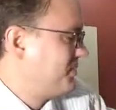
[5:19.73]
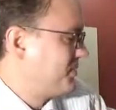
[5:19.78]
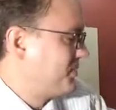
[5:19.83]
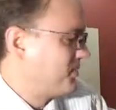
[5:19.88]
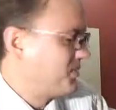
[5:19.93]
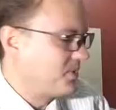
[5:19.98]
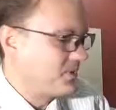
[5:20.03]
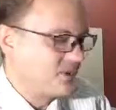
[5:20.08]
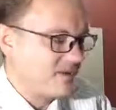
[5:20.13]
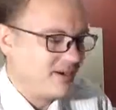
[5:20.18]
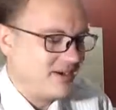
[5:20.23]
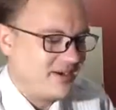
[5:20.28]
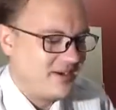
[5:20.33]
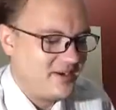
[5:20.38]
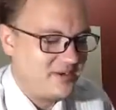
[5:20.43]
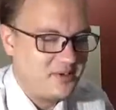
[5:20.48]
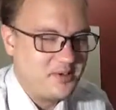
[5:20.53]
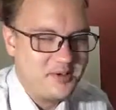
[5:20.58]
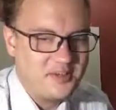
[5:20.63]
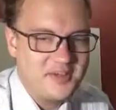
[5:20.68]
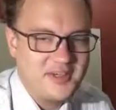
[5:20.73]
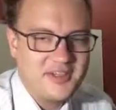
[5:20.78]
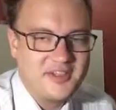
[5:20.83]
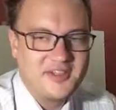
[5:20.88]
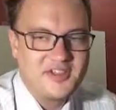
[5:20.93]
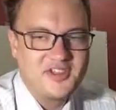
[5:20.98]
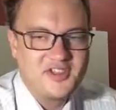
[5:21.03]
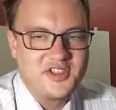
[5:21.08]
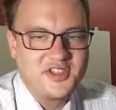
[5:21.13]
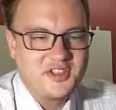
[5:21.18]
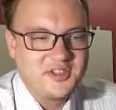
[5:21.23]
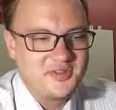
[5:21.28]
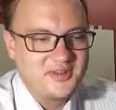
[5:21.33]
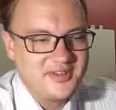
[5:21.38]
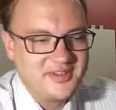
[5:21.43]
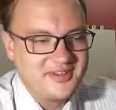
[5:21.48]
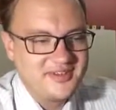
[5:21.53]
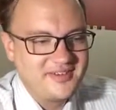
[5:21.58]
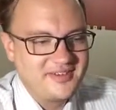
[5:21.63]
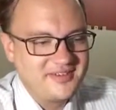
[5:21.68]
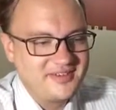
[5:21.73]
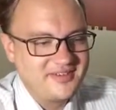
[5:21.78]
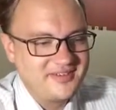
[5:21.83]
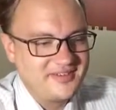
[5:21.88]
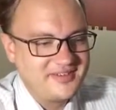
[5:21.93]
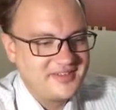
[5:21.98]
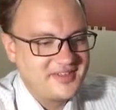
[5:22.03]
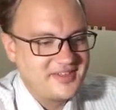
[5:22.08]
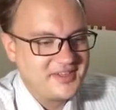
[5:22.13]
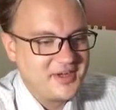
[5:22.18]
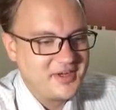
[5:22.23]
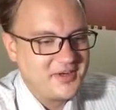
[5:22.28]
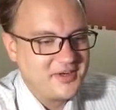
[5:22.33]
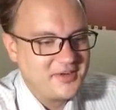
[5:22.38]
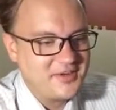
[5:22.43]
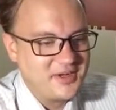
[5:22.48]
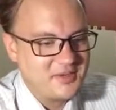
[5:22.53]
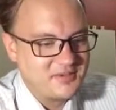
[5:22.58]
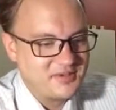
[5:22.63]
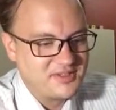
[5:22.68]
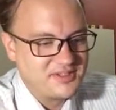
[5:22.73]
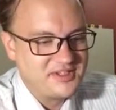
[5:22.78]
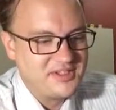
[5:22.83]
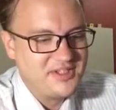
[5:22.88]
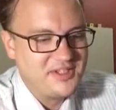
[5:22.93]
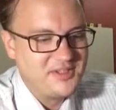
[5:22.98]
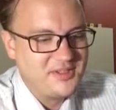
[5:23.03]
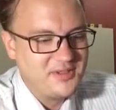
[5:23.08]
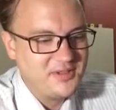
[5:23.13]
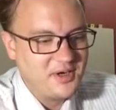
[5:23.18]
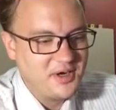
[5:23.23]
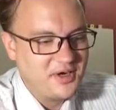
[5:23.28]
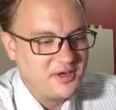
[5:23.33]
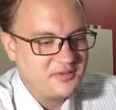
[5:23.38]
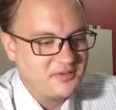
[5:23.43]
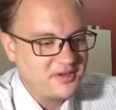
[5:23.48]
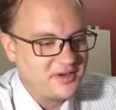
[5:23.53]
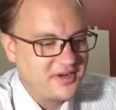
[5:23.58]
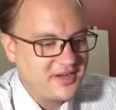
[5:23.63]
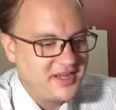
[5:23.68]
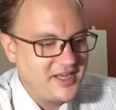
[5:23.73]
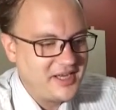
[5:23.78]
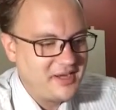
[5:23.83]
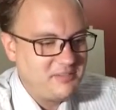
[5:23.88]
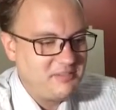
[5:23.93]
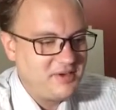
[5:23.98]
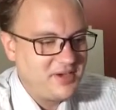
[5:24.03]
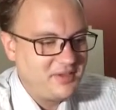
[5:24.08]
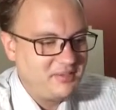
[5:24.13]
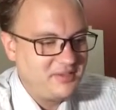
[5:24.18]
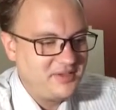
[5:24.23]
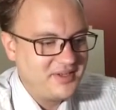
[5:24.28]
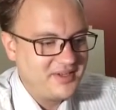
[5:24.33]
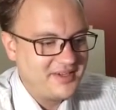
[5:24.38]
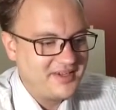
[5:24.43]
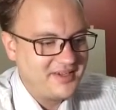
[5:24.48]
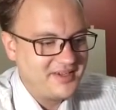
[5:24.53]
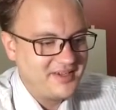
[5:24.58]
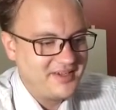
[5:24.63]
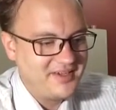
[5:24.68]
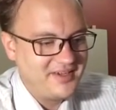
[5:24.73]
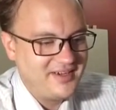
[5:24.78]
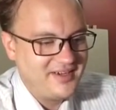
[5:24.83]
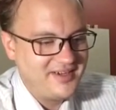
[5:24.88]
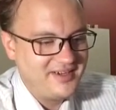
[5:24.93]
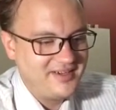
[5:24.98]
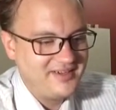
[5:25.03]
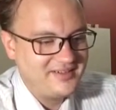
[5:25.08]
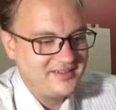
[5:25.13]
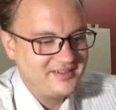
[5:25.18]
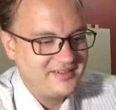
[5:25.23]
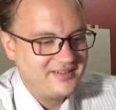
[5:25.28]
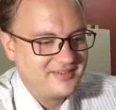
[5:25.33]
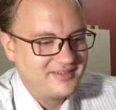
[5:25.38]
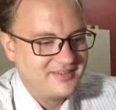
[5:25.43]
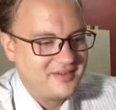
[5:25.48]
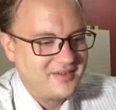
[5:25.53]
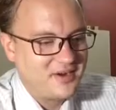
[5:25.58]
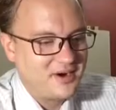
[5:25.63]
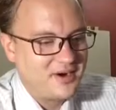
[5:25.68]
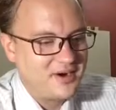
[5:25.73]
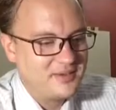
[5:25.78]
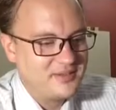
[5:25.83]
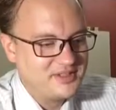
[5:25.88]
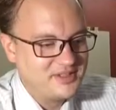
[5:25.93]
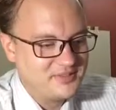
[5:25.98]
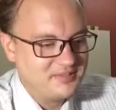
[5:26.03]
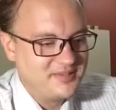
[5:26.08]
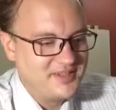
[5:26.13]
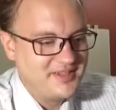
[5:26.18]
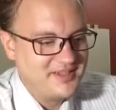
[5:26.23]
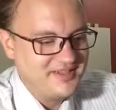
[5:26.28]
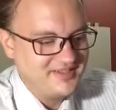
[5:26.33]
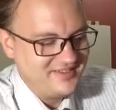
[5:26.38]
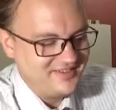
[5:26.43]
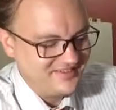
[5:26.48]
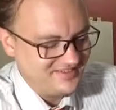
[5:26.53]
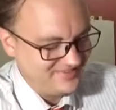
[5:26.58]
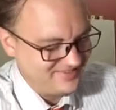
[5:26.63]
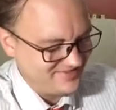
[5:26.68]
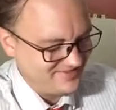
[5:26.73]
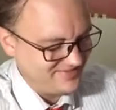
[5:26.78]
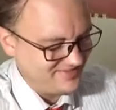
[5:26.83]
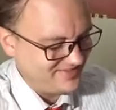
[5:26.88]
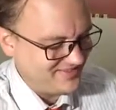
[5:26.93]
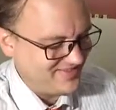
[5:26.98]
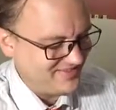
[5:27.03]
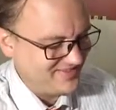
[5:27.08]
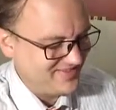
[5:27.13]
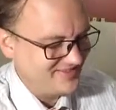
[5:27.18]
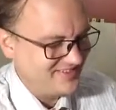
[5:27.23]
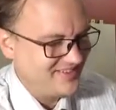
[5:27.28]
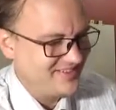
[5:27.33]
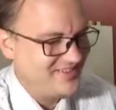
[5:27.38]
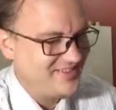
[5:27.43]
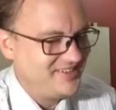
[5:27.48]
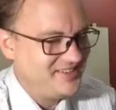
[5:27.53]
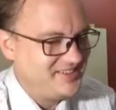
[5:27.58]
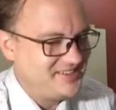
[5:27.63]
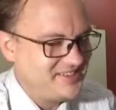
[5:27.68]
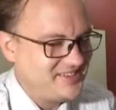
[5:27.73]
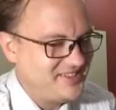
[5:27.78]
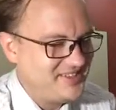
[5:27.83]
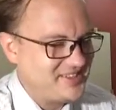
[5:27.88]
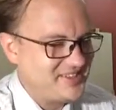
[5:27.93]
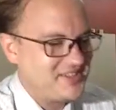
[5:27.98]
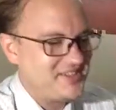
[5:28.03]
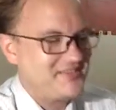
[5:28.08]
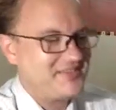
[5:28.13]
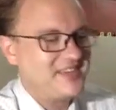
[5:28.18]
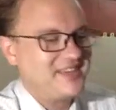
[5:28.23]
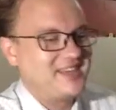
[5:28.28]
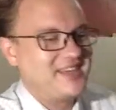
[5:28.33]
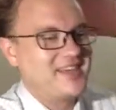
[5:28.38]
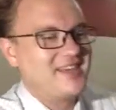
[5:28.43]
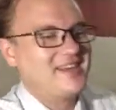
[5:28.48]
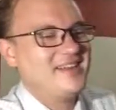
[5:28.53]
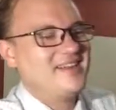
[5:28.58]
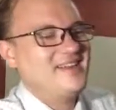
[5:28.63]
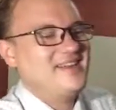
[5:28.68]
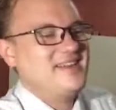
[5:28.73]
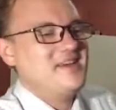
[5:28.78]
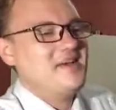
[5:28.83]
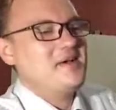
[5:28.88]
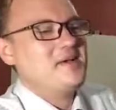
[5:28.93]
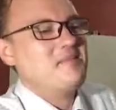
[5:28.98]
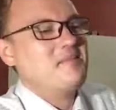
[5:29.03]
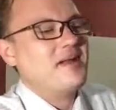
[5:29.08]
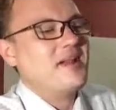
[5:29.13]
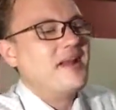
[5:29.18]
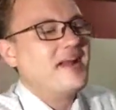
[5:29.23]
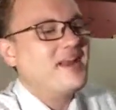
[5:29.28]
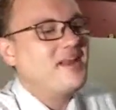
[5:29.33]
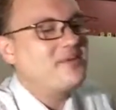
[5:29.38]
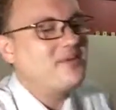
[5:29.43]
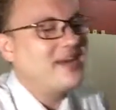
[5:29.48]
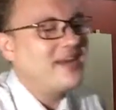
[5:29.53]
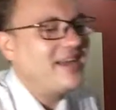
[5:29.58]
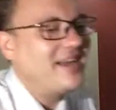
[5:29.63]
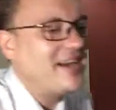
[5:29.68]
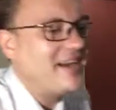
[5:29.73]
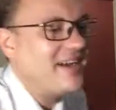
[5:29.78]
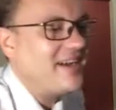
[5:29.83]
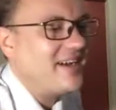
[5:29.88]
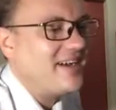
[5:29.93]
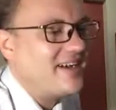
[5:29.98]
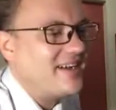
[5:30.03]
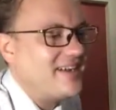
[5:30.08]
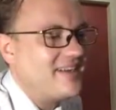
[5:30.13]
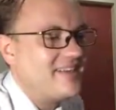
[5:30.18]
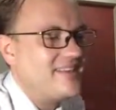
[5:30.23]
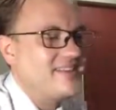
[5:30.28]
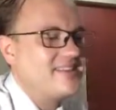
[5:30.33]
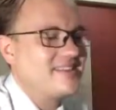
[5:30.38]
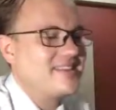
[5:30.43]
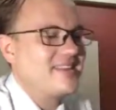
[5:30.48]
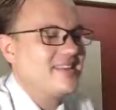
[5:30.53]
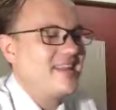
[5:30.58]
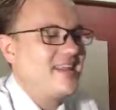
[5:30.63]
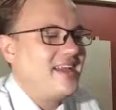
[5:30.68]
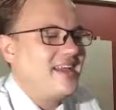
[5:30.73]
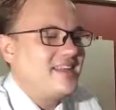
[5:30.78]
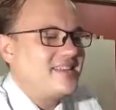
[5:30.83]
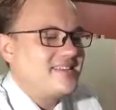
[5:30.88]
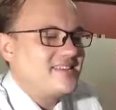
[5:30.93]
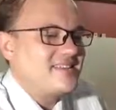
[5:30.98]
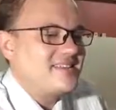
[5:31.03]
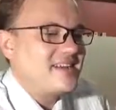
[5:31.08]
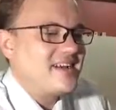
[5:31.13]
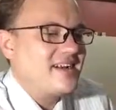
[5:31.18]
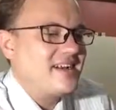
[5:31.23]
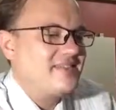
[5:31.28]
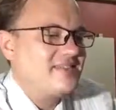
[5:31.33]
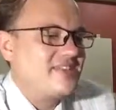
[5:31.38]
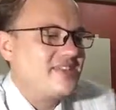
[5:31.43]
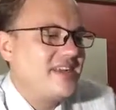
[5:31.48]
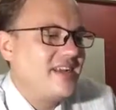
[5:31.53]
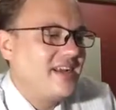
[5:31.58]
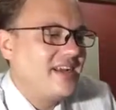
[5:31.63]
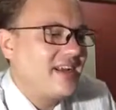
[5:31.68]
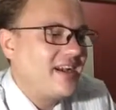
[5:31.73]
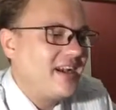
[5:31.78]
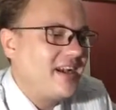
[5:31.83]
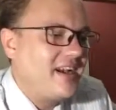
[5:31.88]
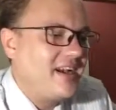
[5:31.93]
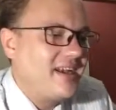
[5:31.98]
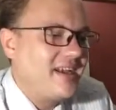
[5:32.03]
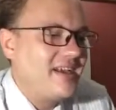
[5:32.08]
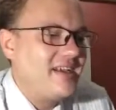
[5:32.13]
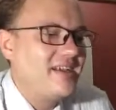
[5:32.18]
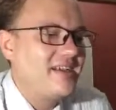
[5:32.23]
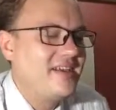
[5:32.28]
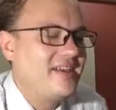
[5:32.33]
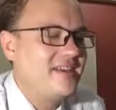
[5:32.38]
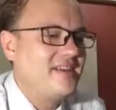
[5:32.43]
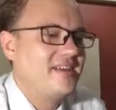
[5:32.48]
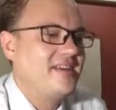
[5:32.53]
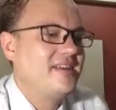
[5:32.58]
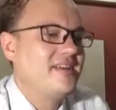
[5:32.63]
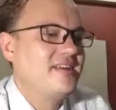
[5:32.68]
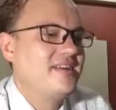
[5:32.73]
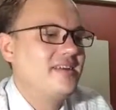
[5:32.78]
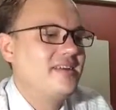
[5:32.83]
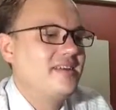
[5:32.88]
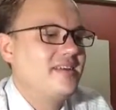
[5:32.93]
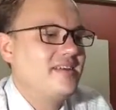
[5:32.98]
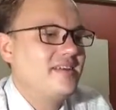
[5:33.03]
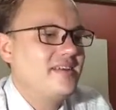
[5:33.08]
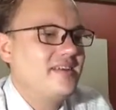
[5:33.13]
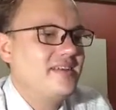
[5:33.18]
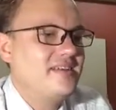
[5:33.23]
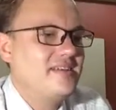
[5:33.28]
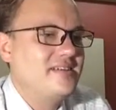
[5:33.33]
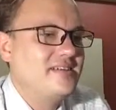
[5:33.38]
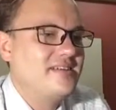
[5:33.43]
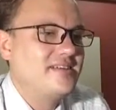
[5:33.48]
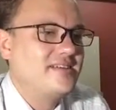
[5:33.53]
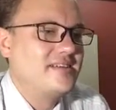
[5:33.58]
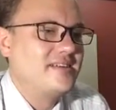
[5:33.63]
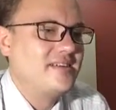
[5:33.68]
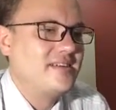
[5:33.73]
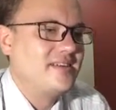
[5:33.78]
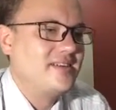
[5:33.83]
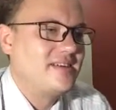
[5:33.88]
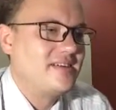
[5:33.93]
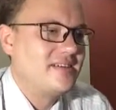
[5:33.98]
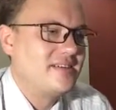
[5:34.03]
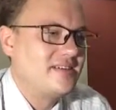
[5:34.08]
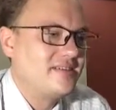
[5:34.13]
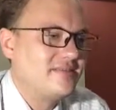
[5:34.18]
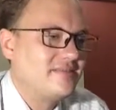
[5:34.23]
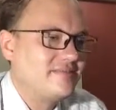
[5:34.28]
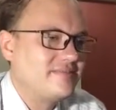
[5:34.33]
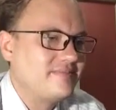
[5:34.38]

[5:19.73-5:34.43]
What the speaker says: or holding their children to go number two over a public garbage bin. You see stuff like that. But anyway, this latest out of Shanghai is I